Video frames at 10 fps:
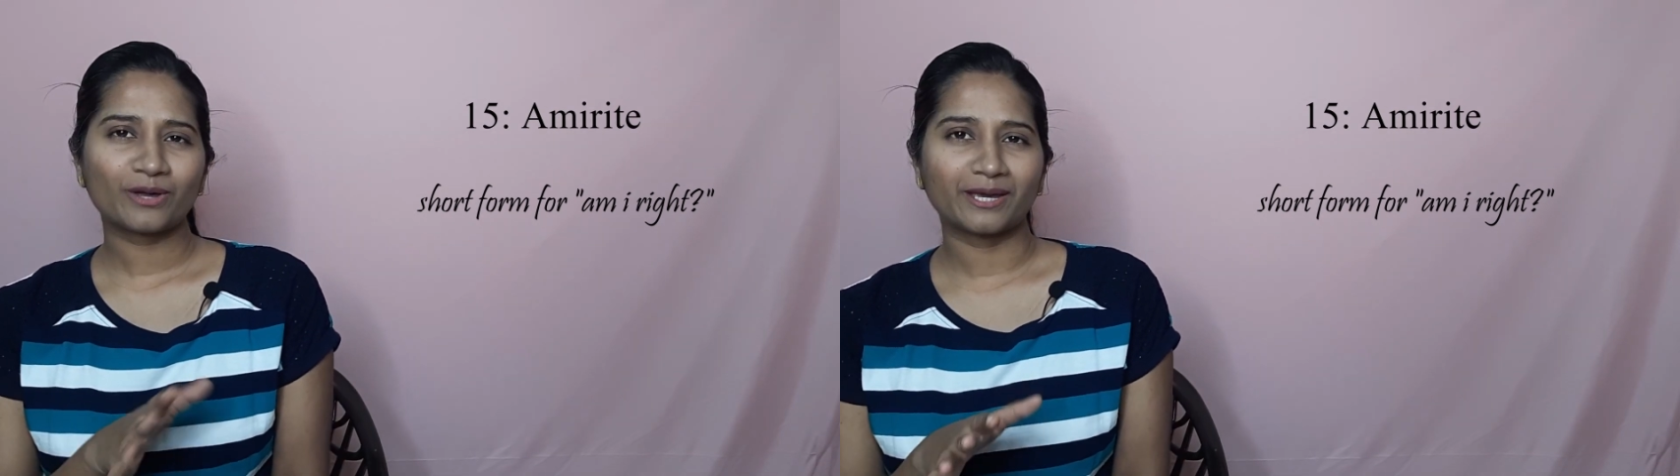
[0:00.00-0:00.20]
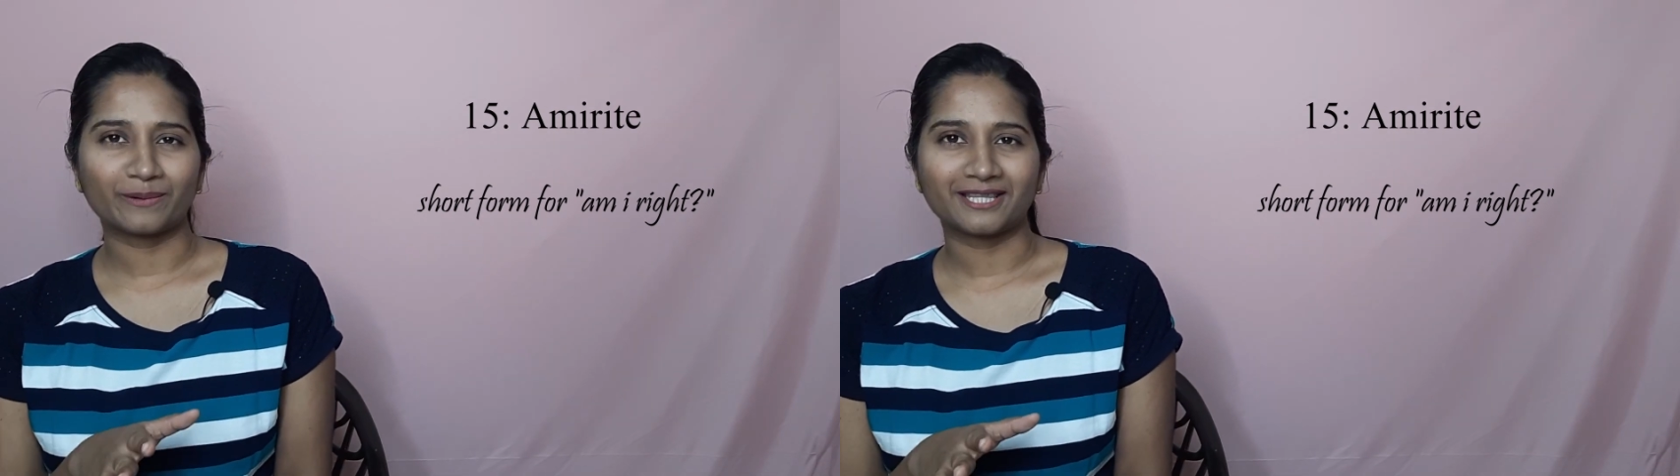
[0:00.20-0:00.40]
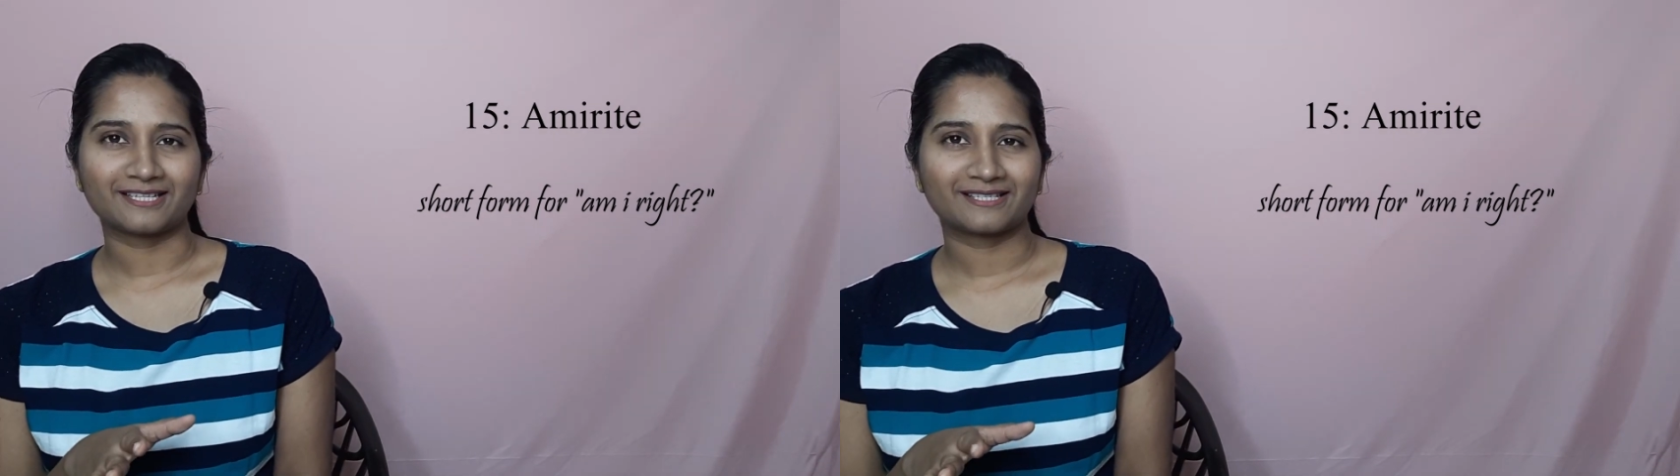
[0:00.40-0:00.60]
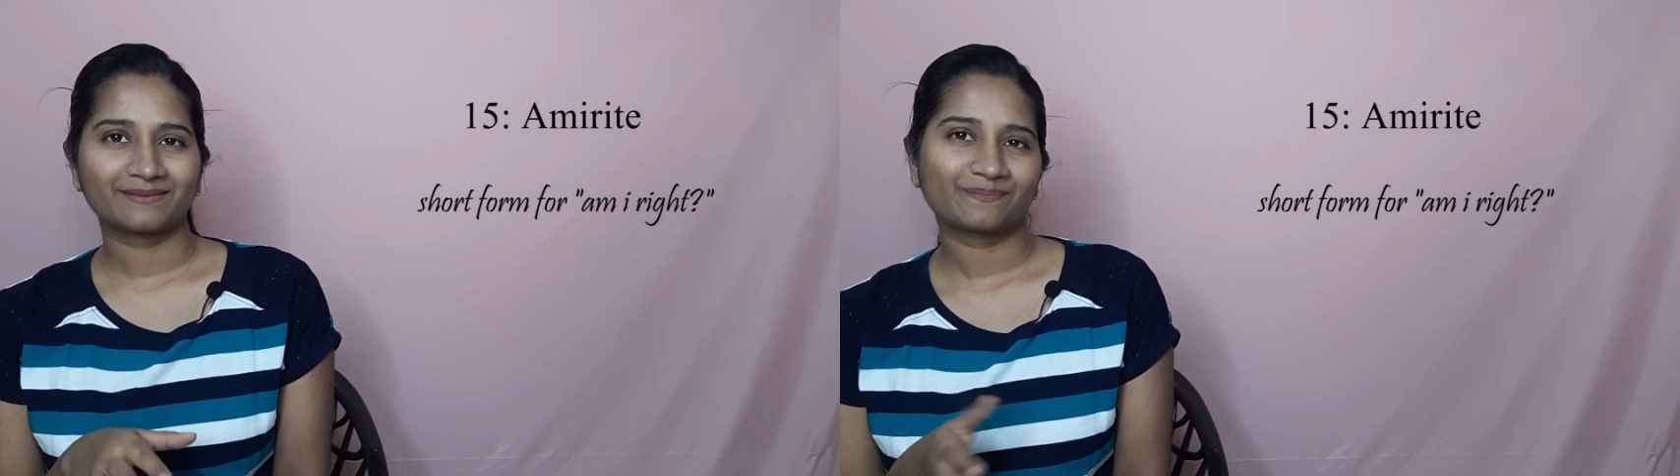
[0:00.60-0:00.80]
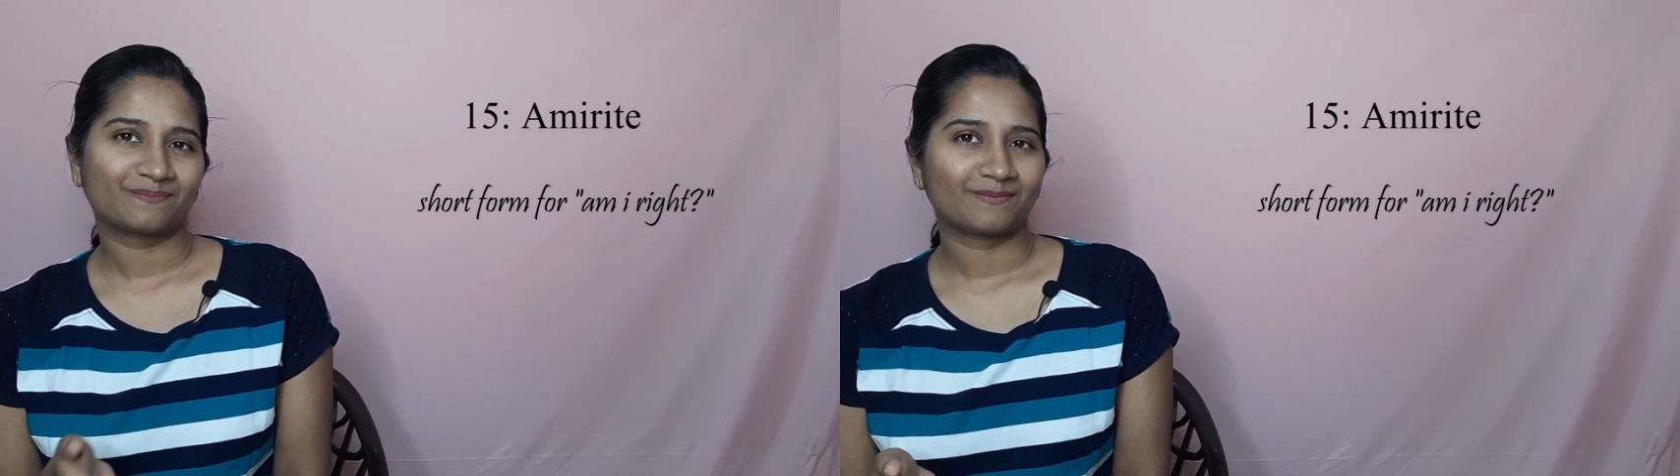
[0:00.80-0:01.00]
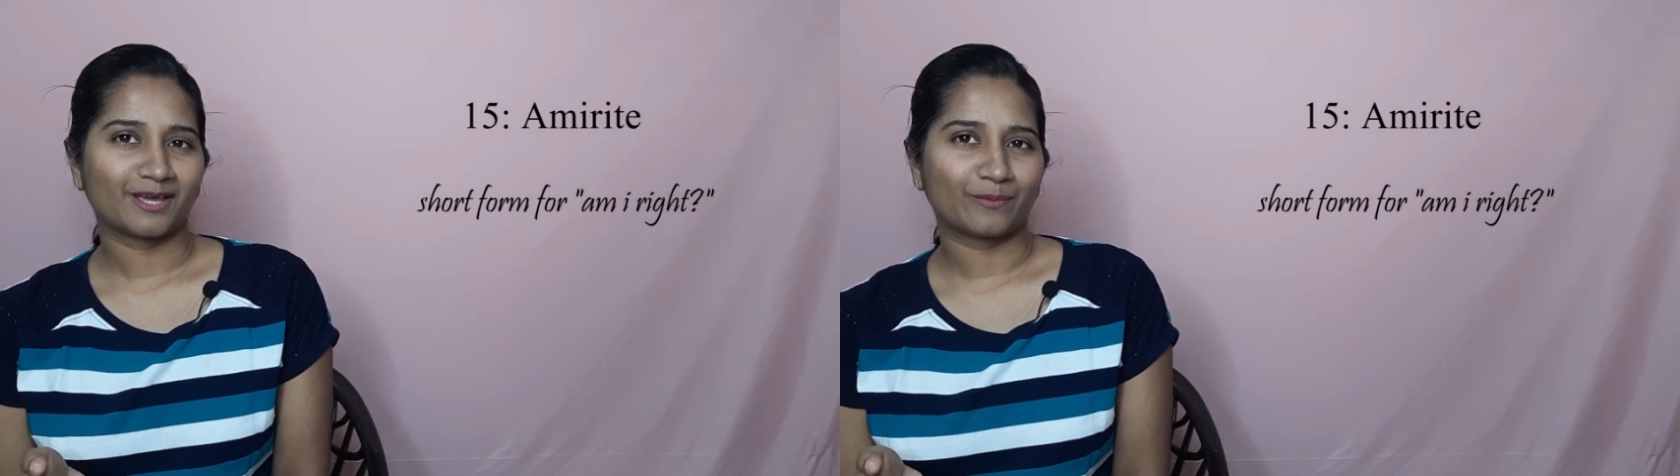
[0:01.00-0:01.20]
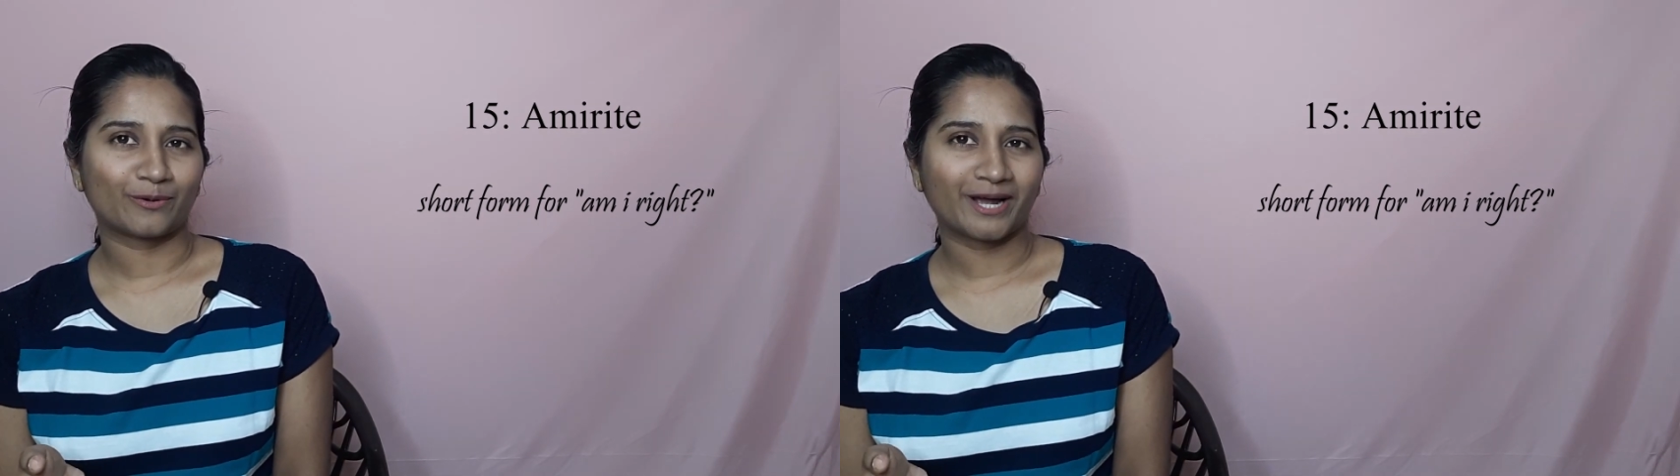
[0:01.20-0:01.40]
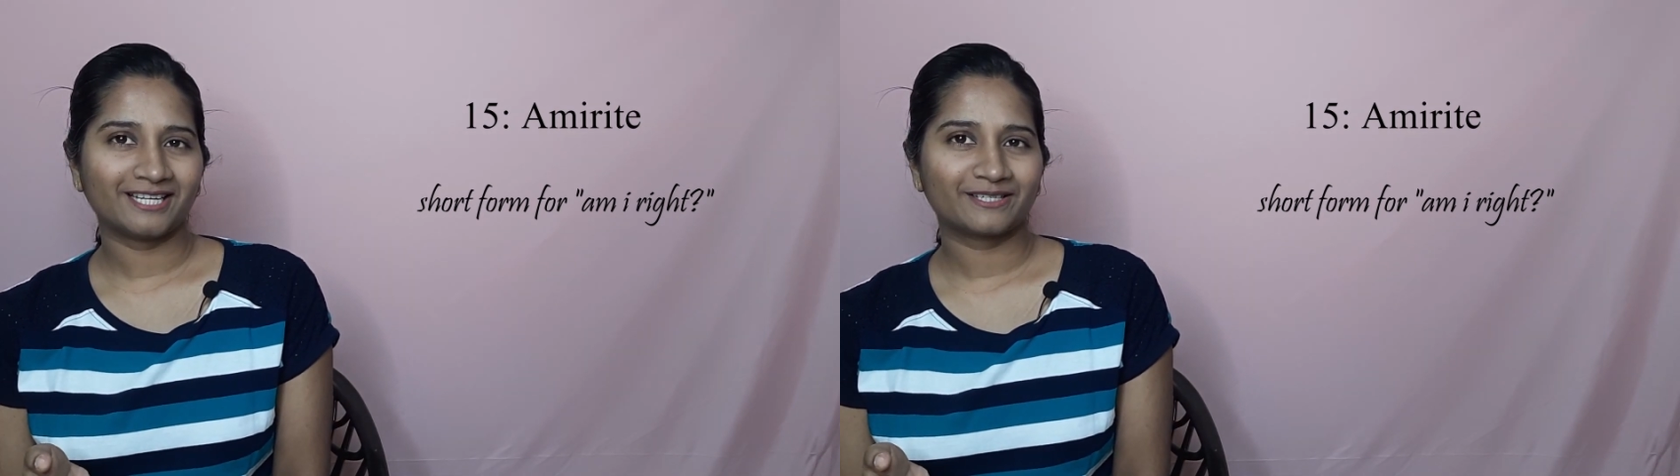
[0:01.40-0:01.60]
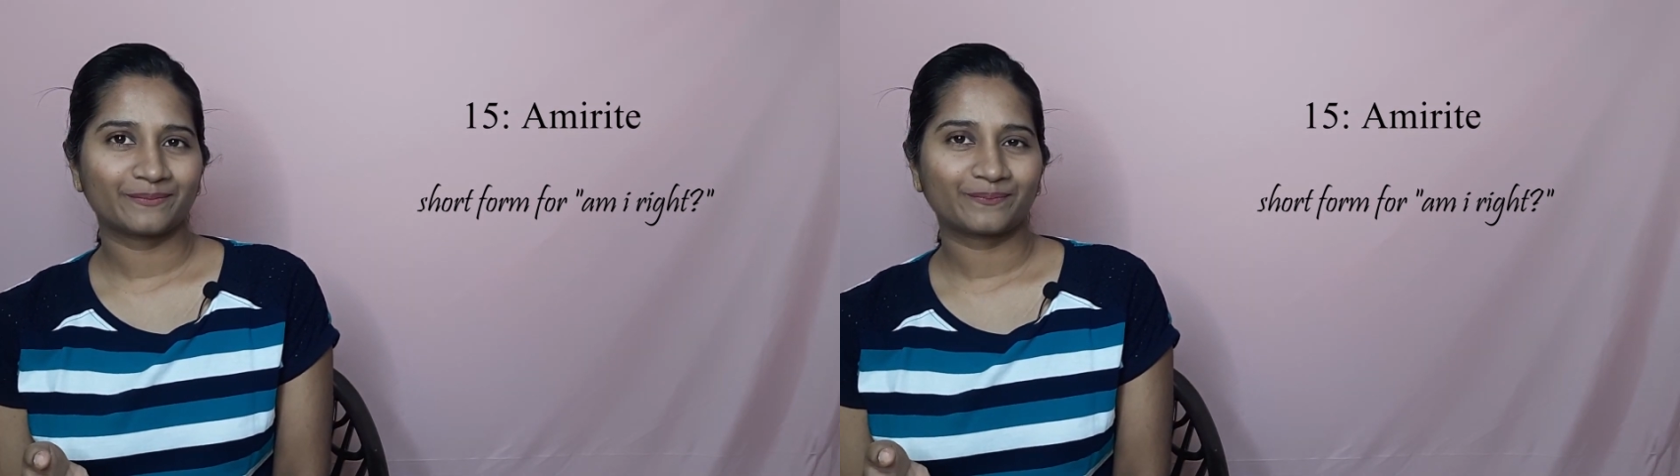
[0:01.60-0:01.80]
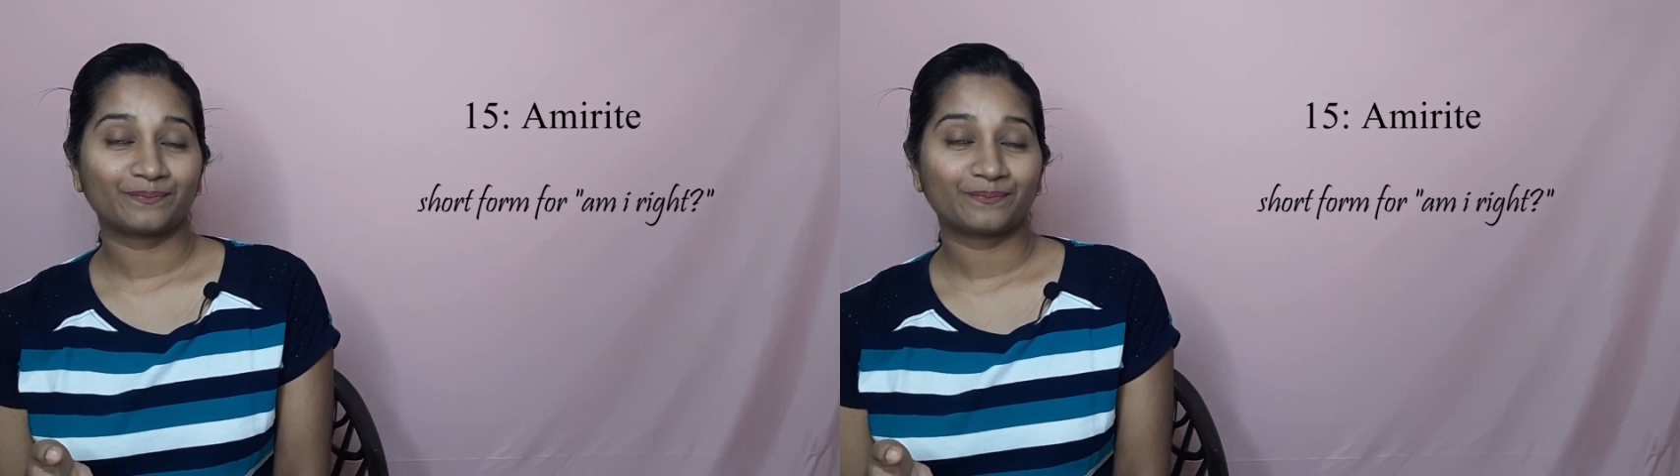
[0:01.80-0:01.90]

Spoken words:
okay with this, am I right?